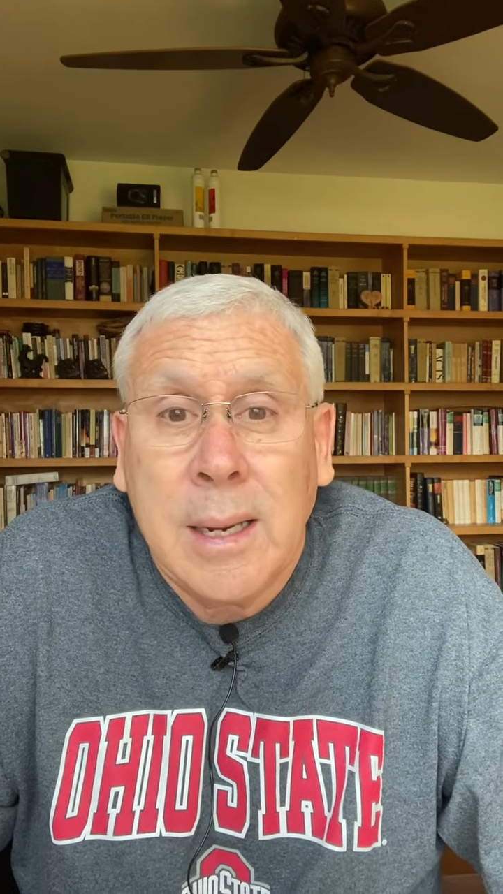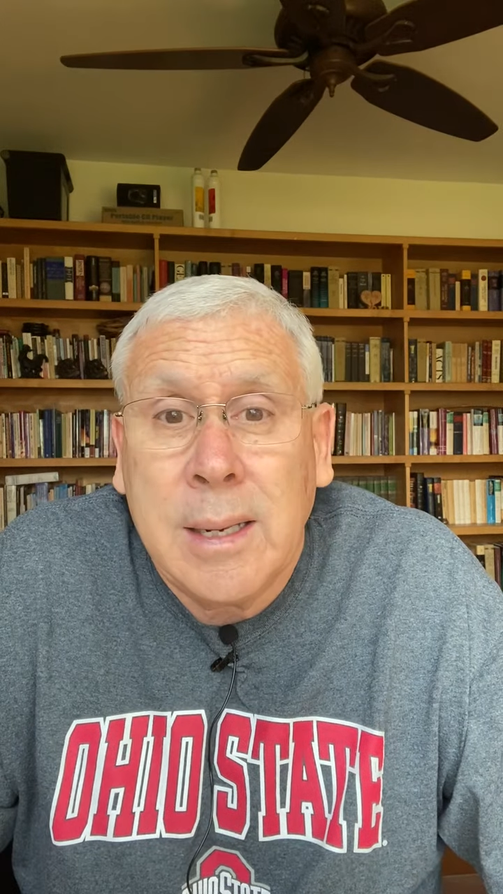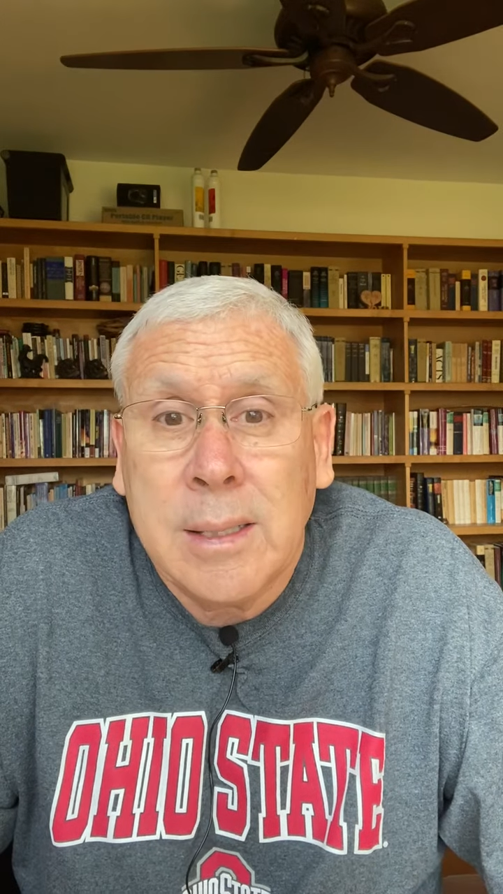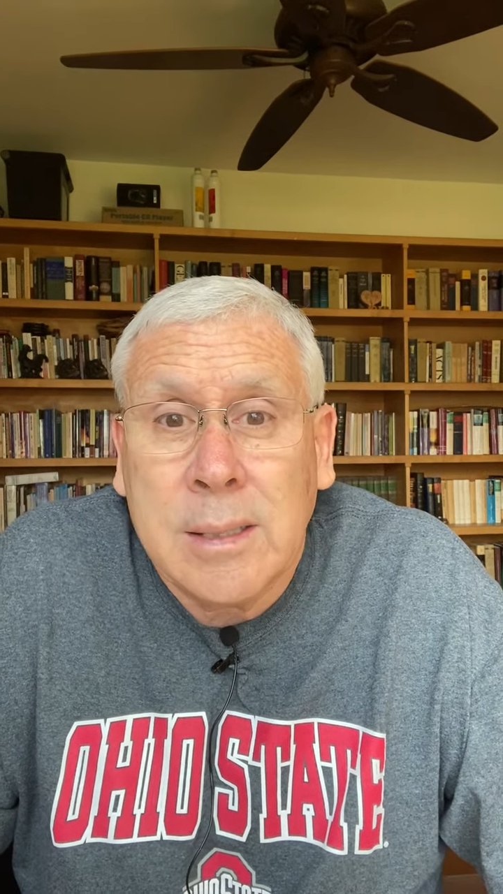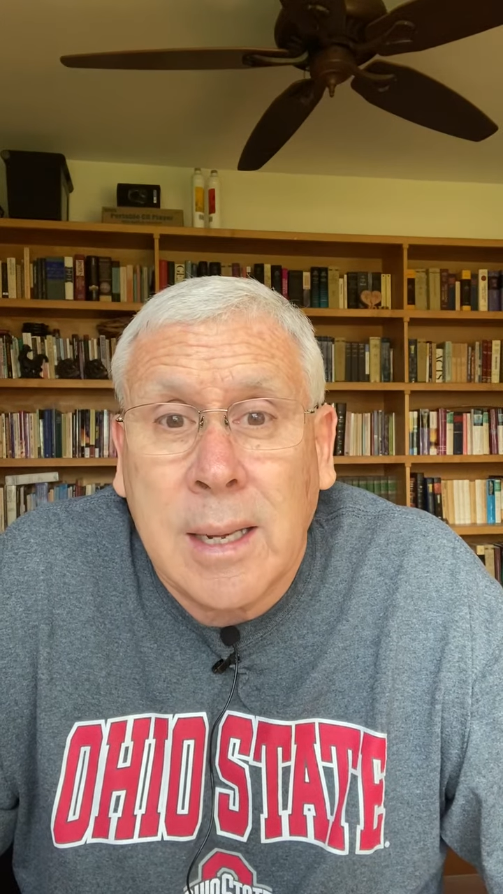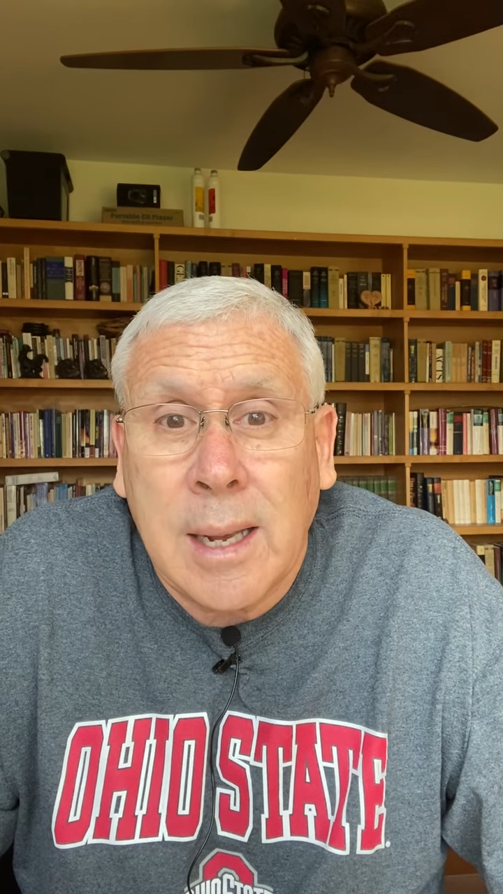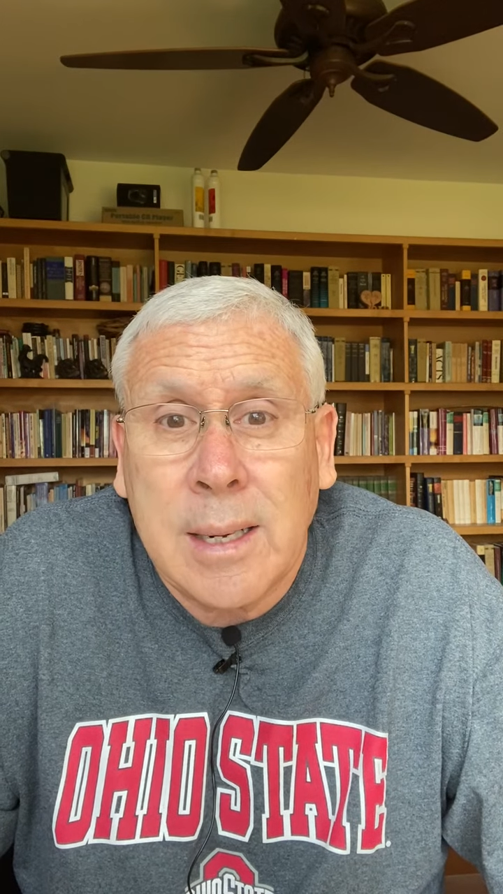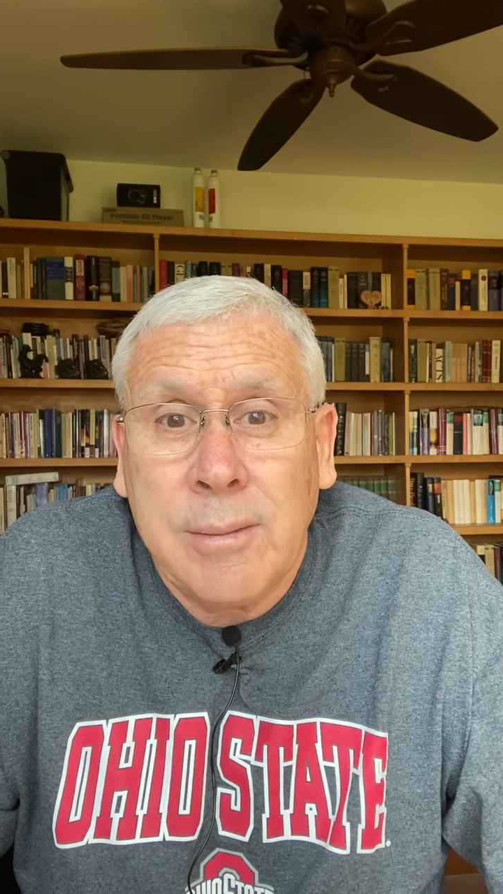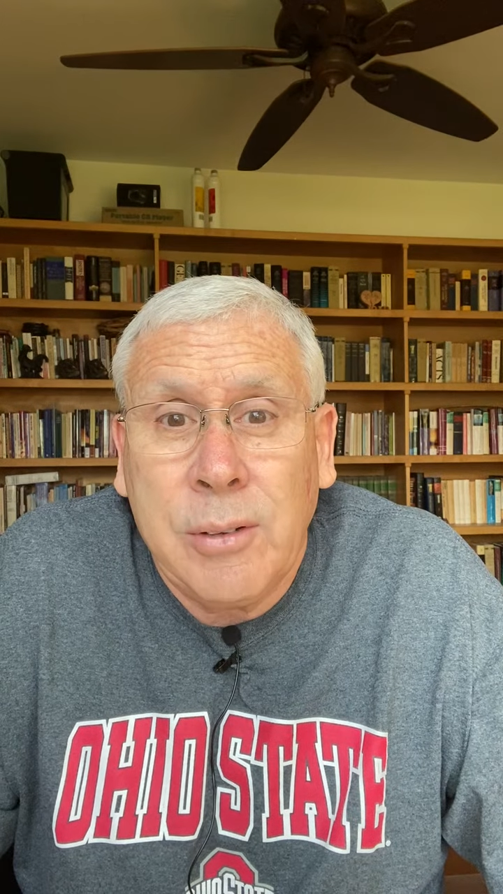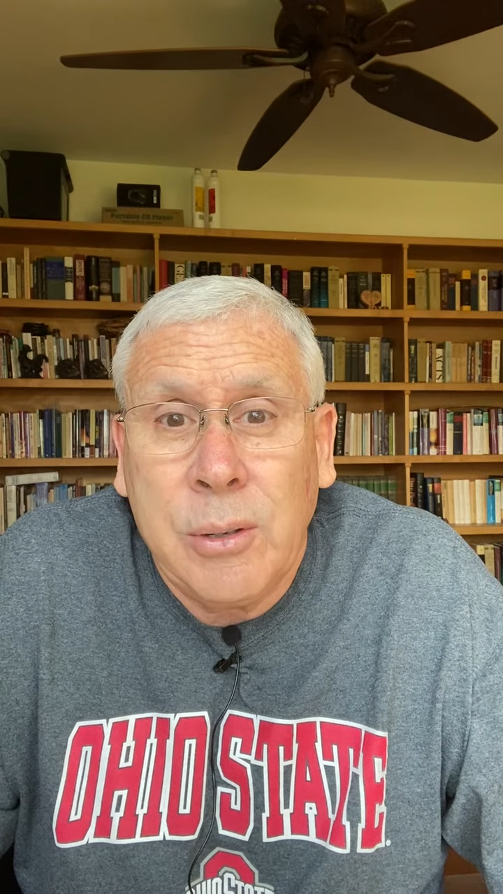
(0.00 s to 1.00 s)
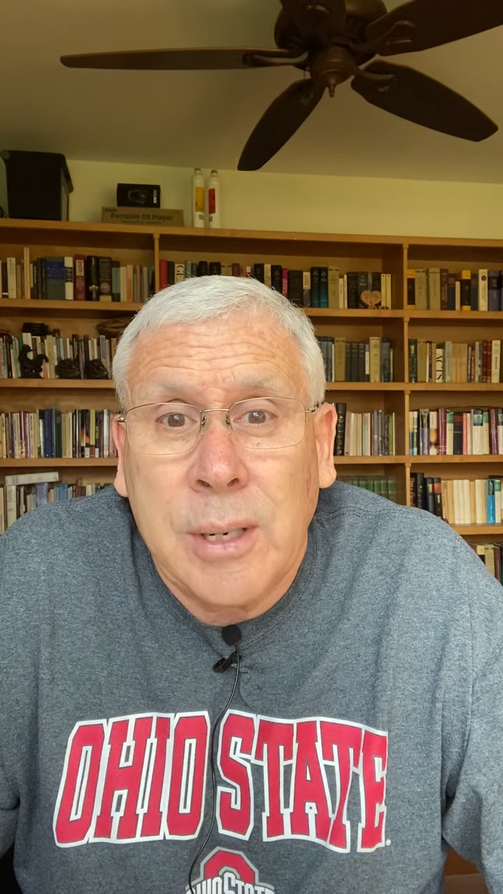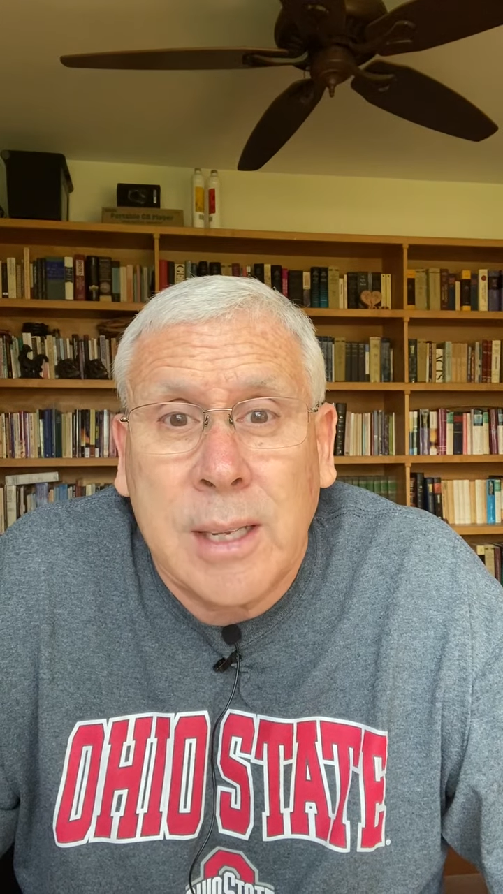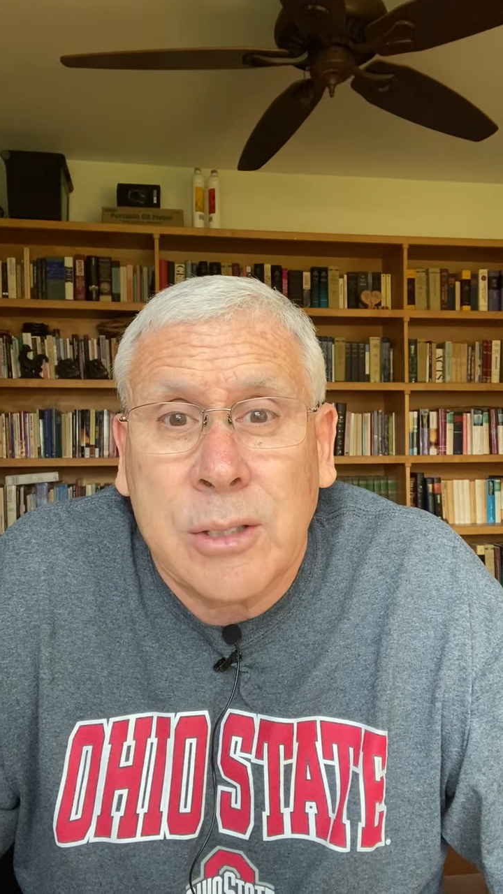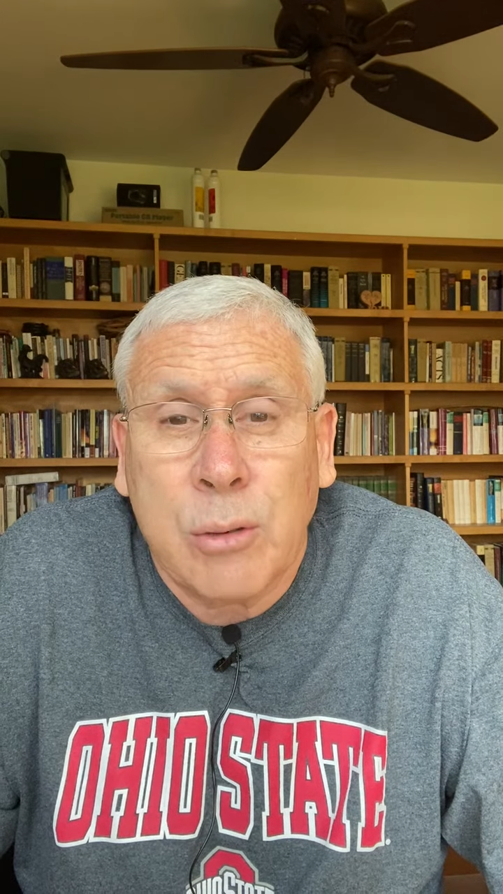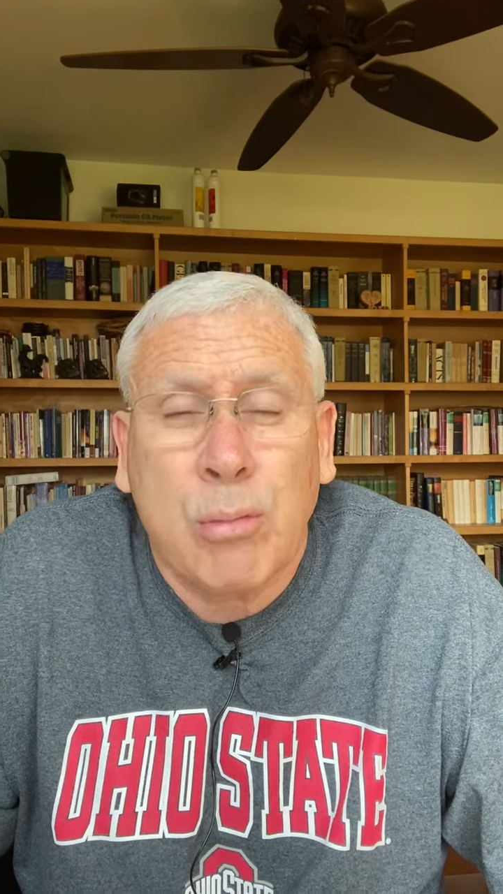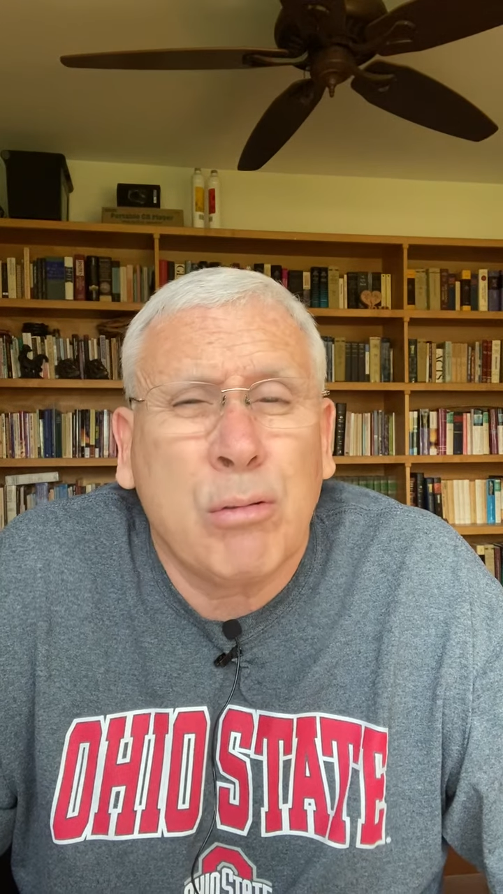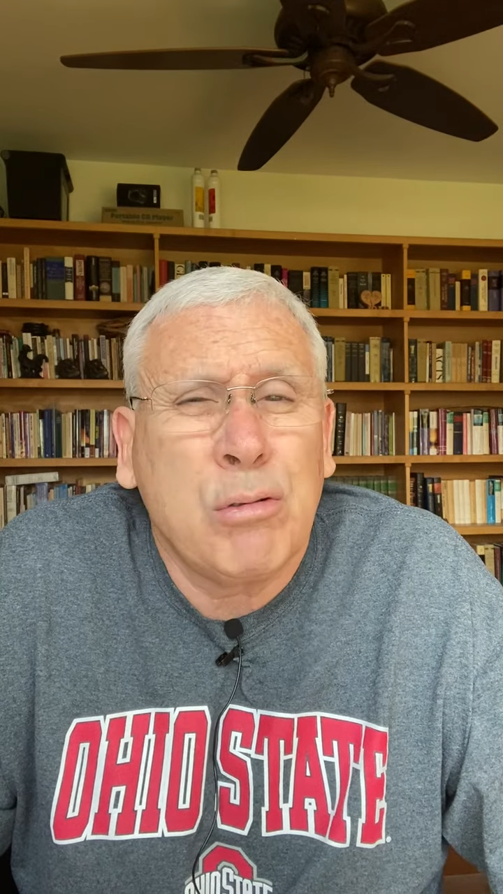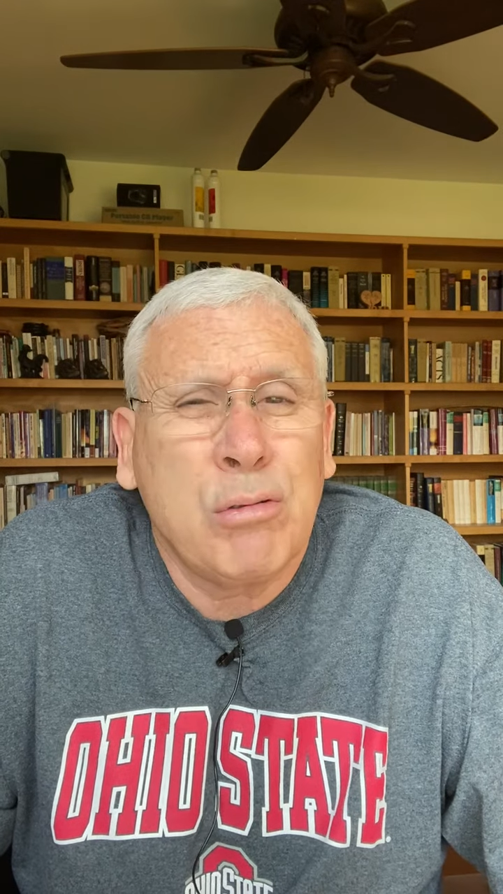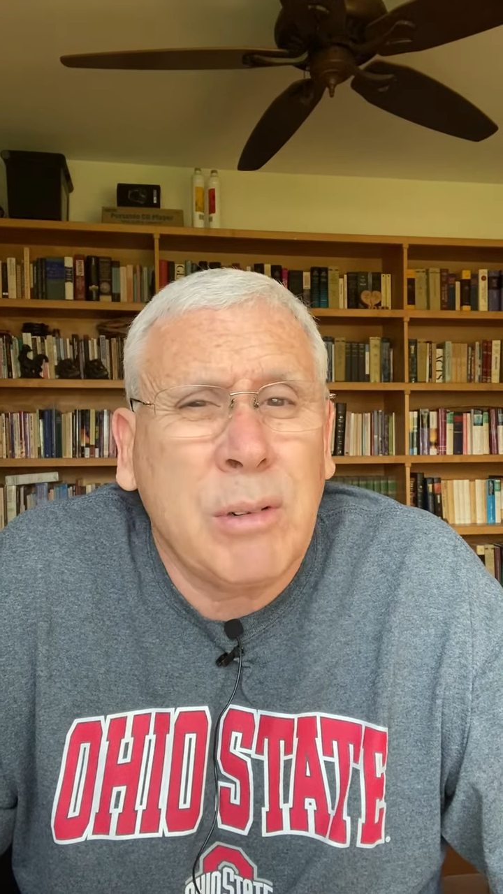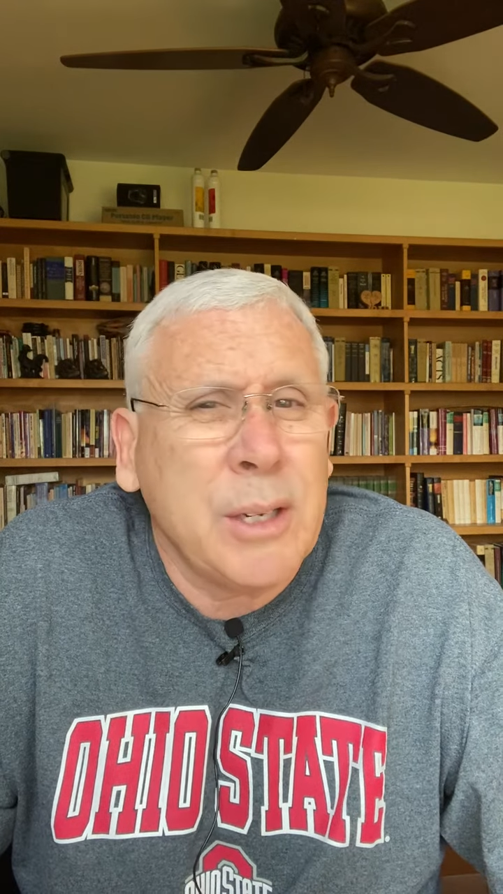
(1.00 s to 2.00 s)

is kind of viewed as cruel,